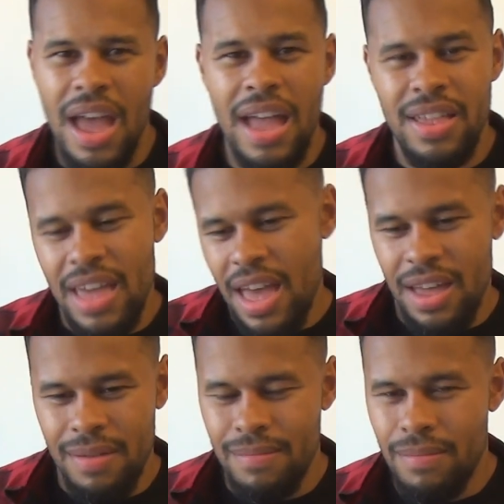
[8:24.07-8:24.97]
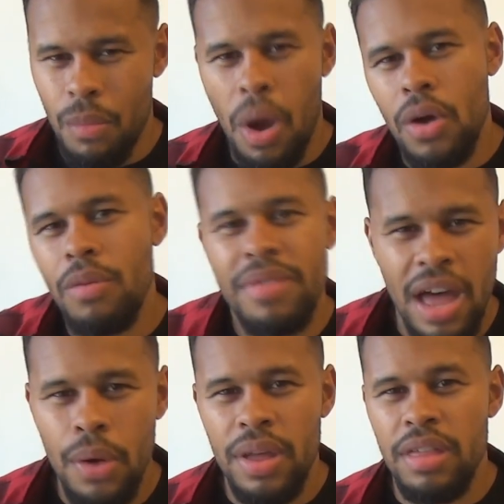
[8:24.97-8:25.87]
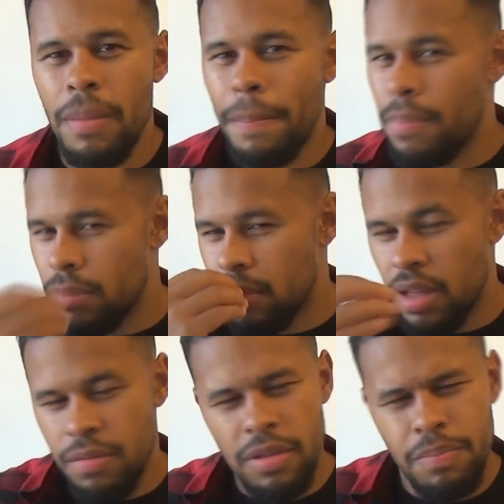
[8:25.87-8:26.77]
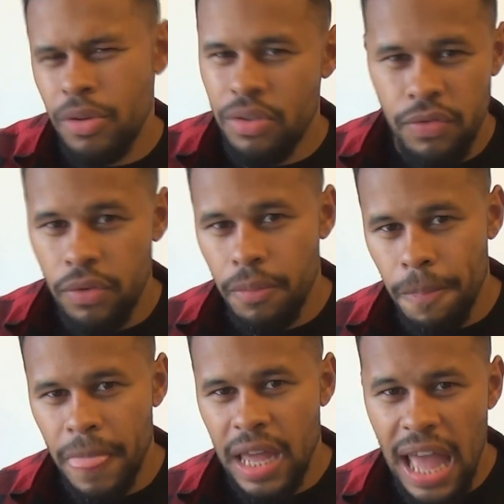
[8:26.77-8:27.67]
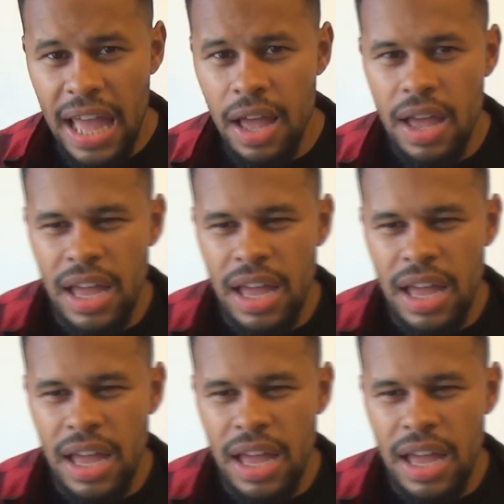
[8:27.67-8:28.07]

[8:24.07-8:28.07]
And yeah, what comes out is beautiful, okay?